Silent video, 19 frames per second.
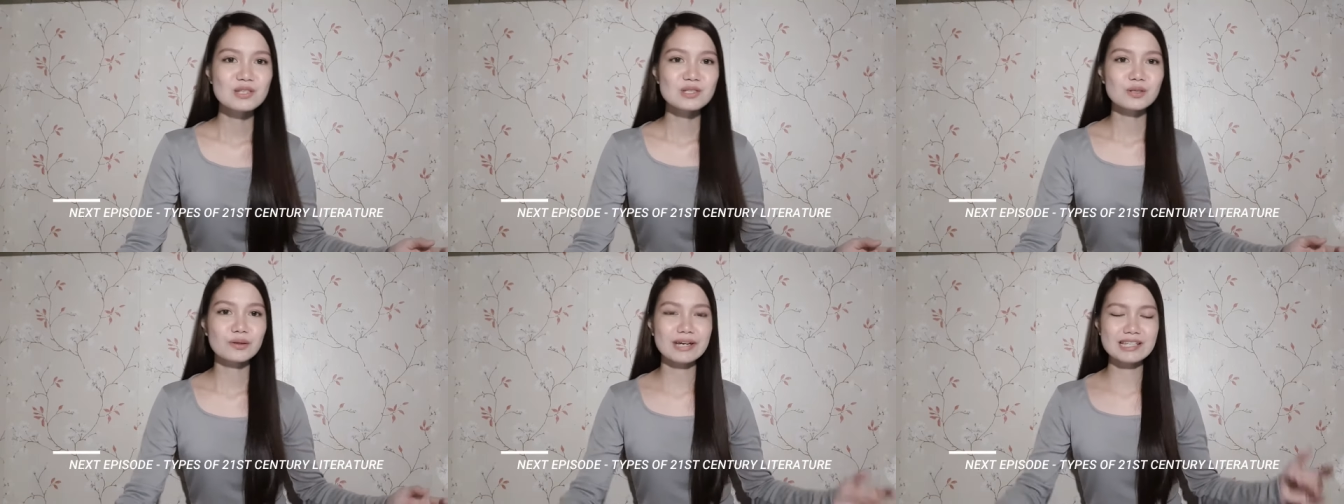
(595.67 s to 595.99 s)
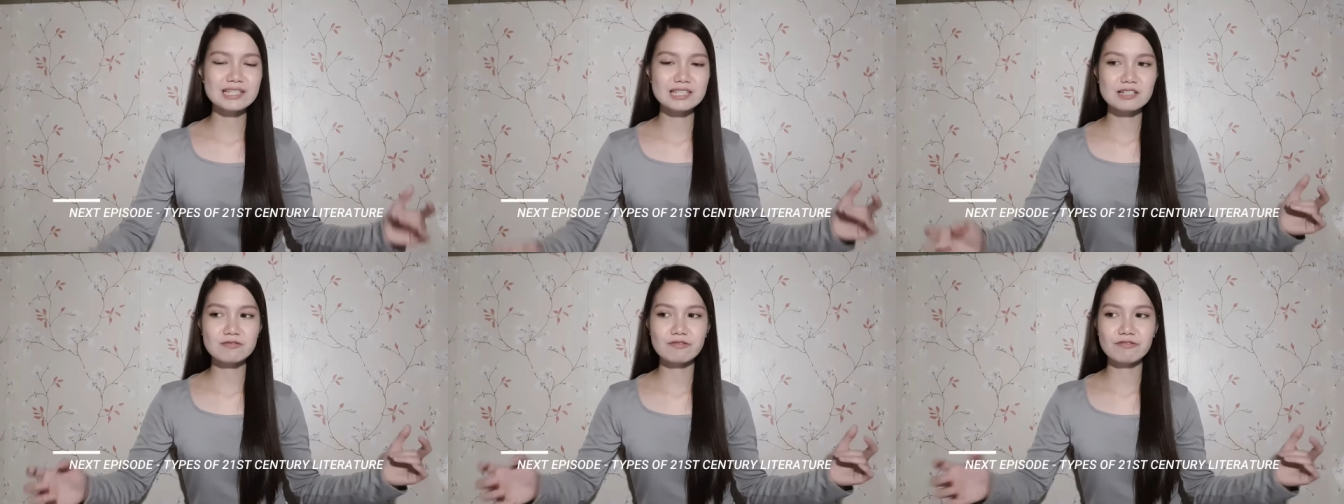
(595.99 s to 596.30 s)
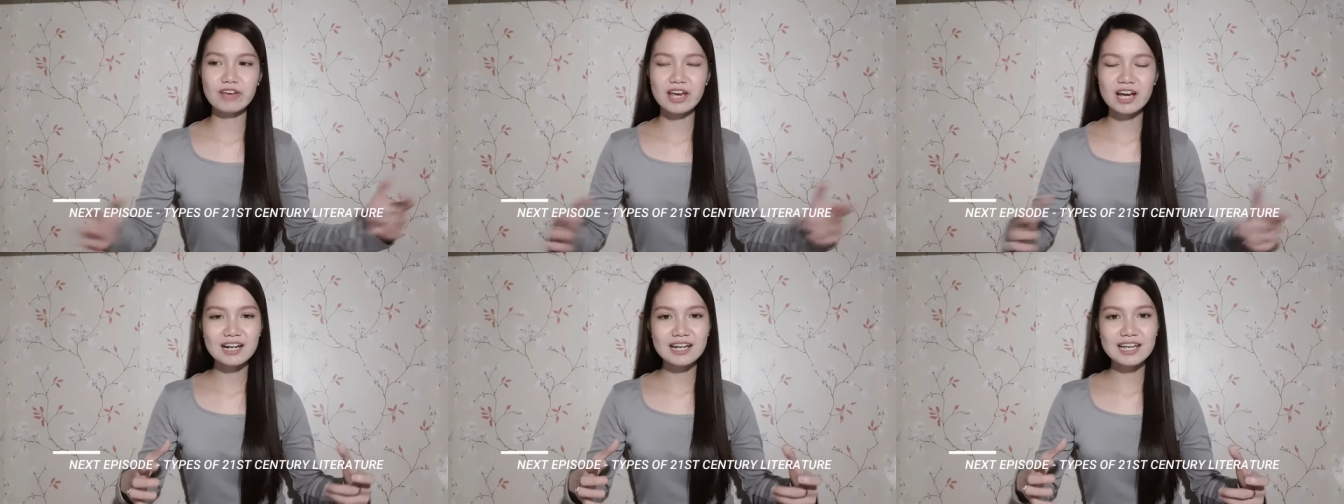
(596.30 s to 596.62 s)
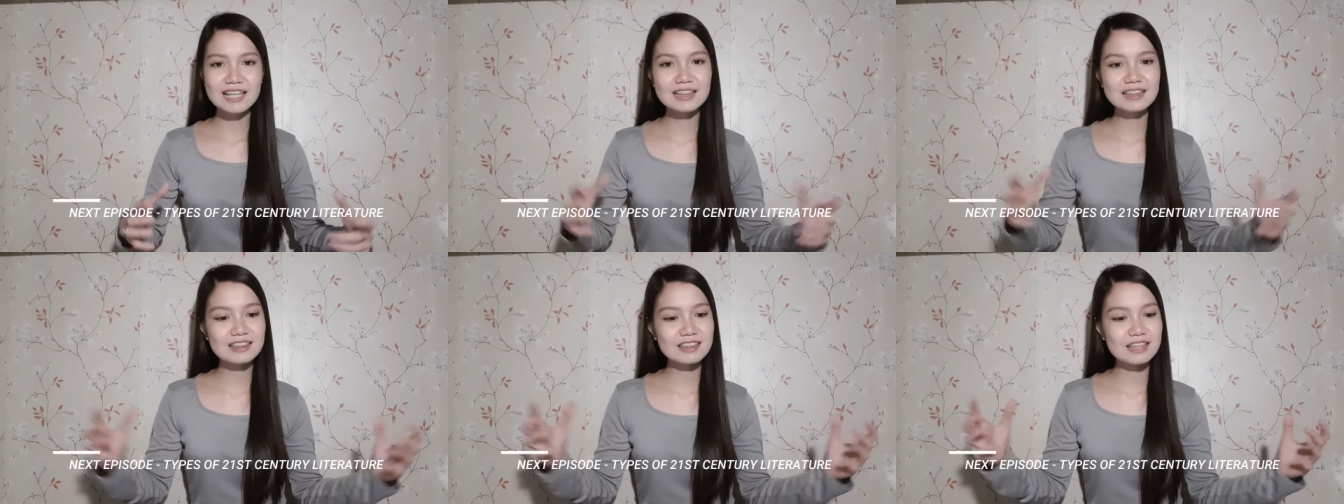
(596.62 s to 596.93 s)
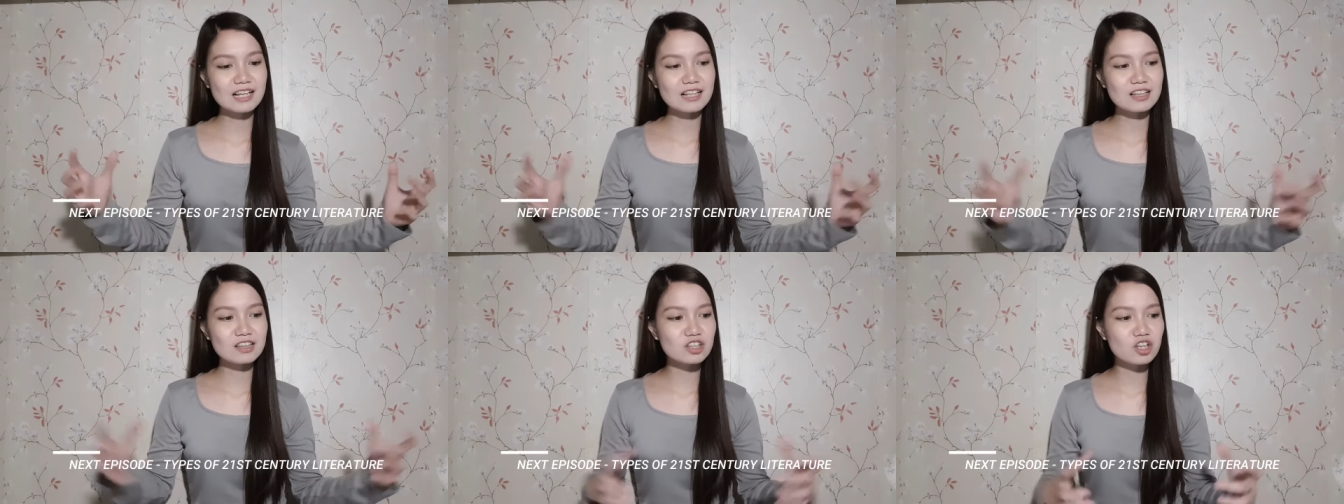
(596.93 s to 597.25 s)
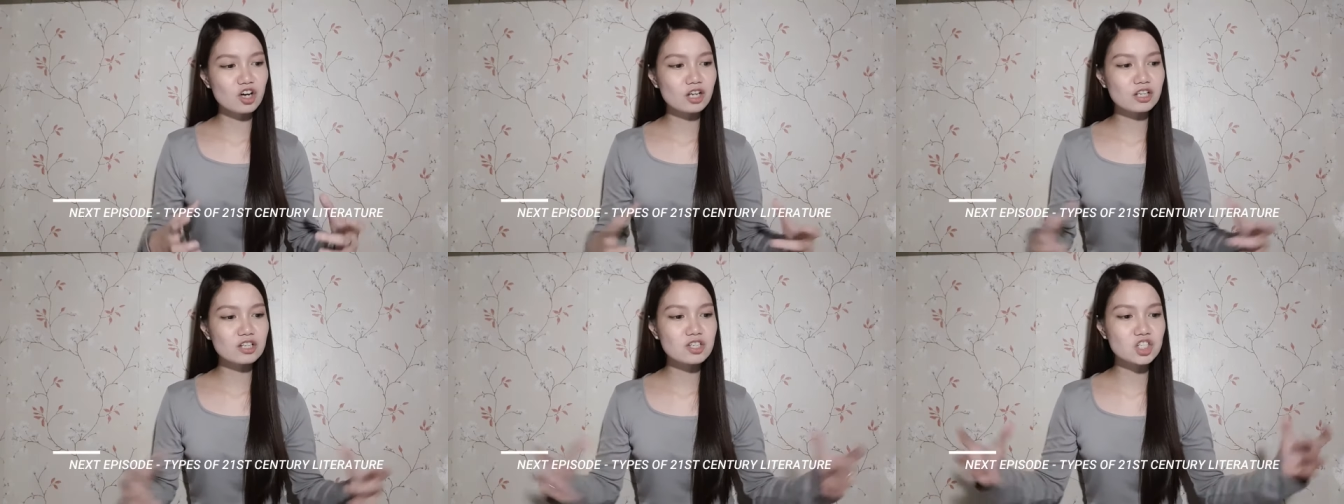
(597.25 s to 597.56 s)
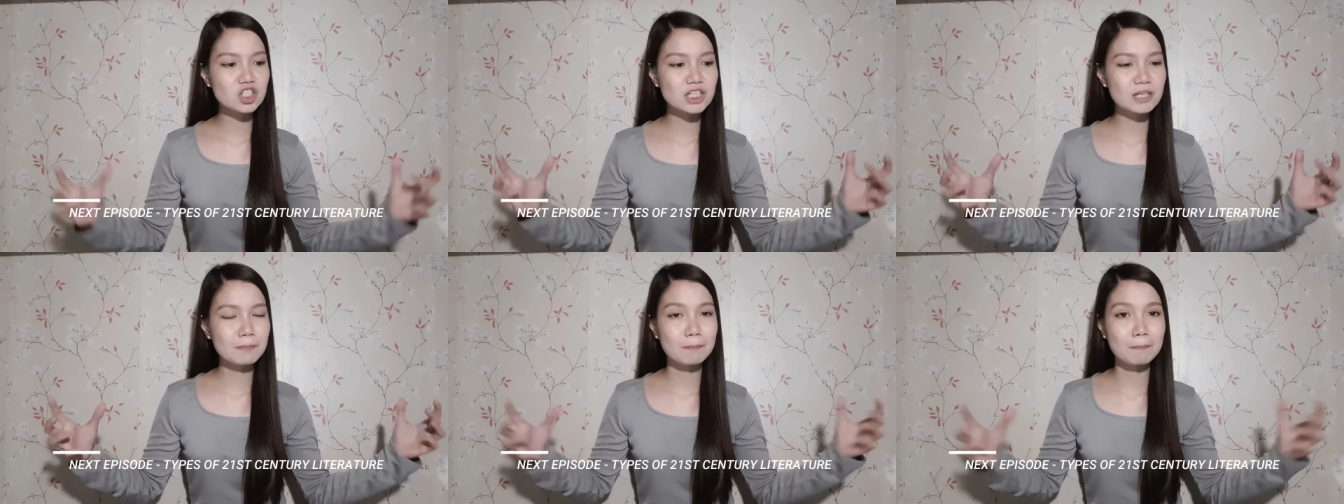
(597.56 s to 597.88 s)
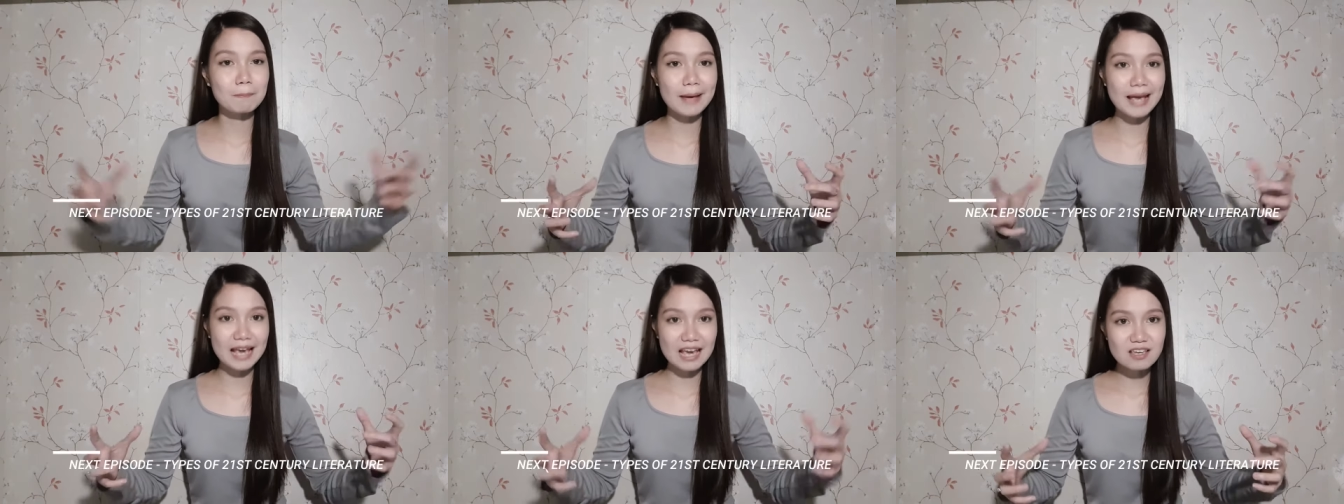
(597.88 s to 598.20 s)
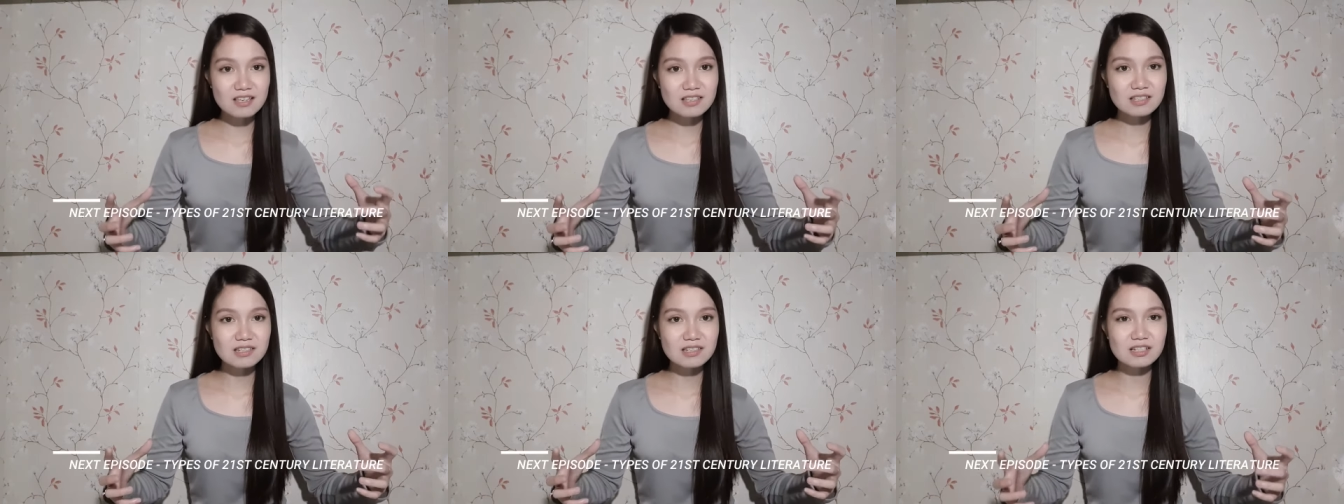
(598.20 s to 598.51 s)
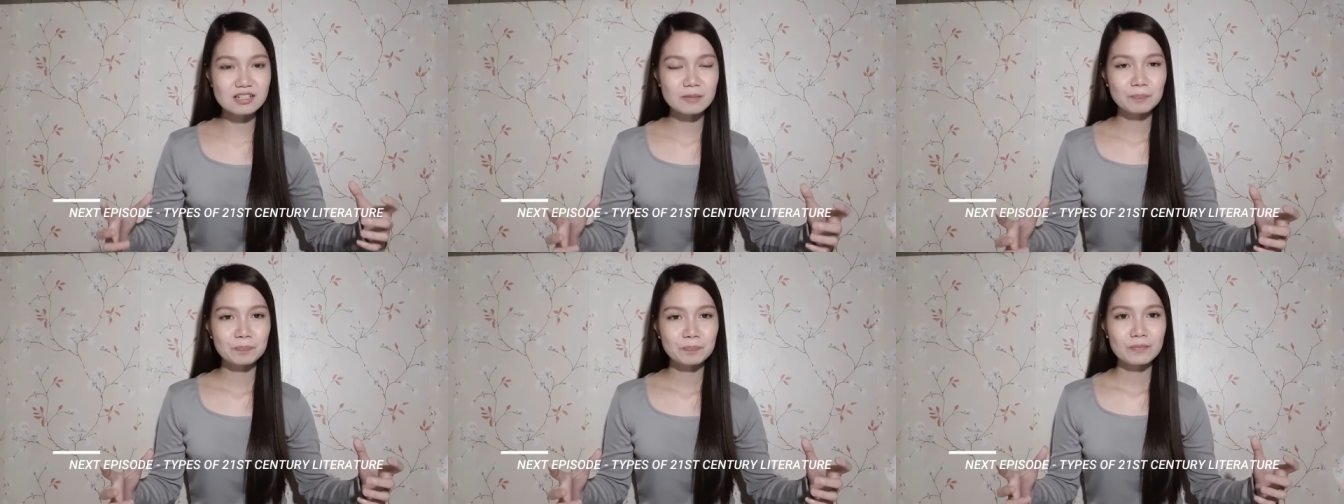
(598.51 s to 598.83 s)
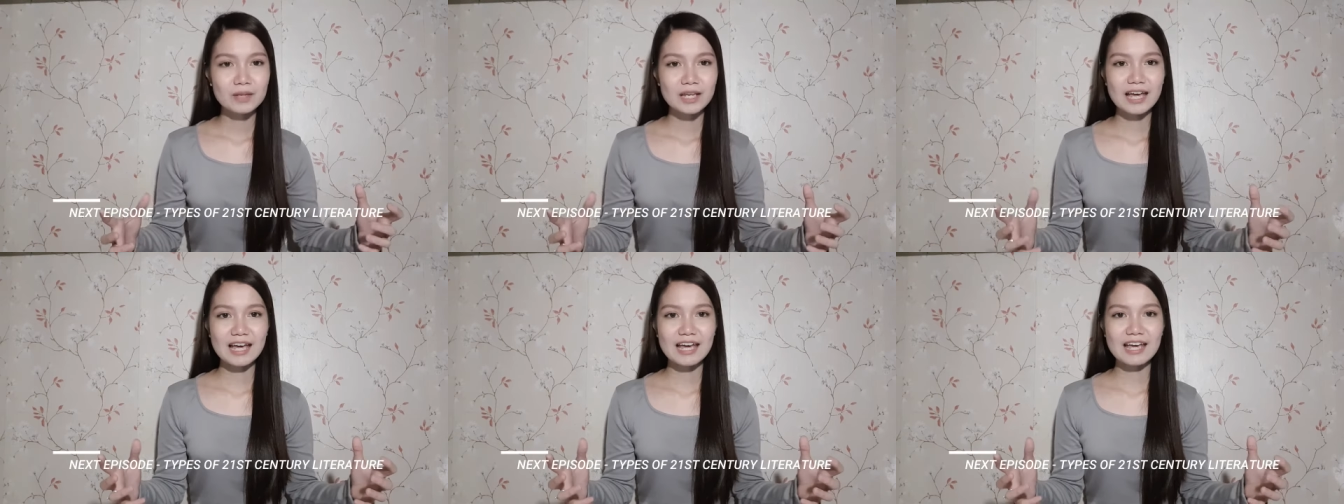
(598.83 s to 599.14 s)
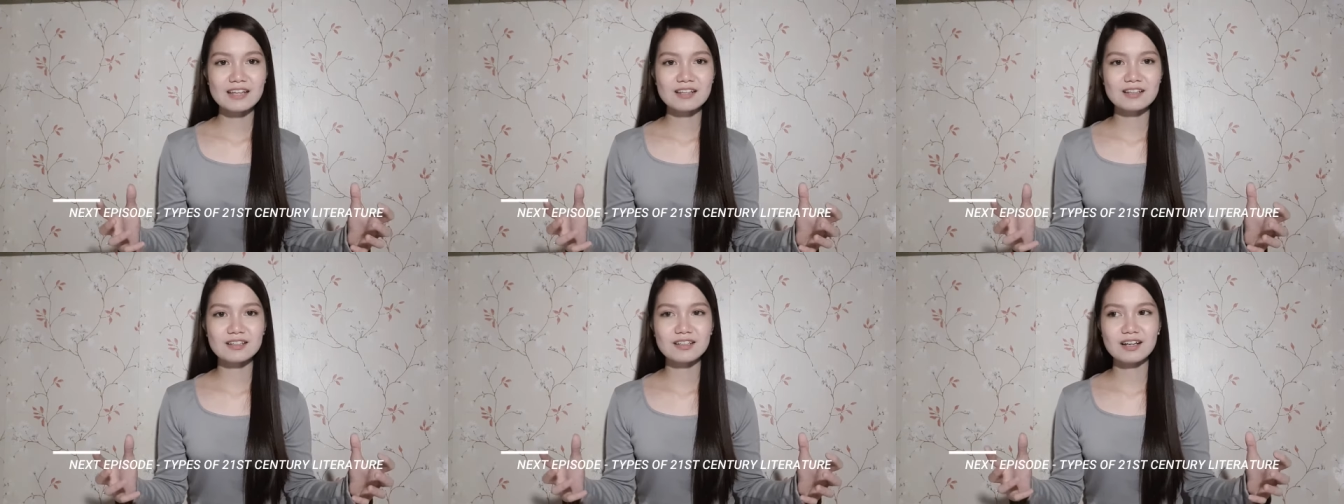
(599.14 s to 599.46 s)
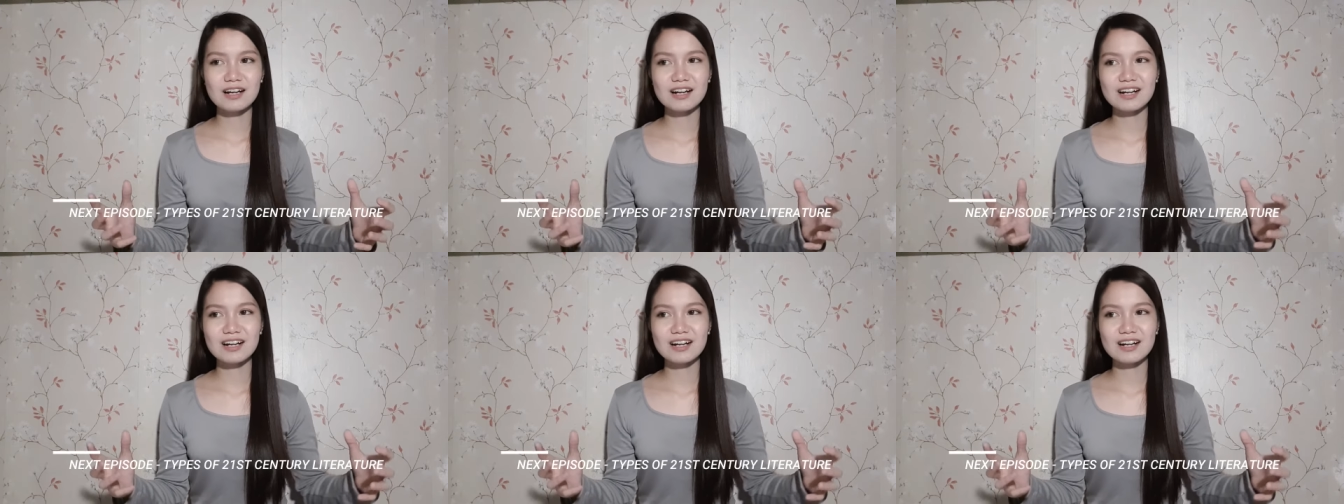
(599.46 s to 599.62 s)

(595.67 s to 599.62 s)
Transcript: So it's very technology-based And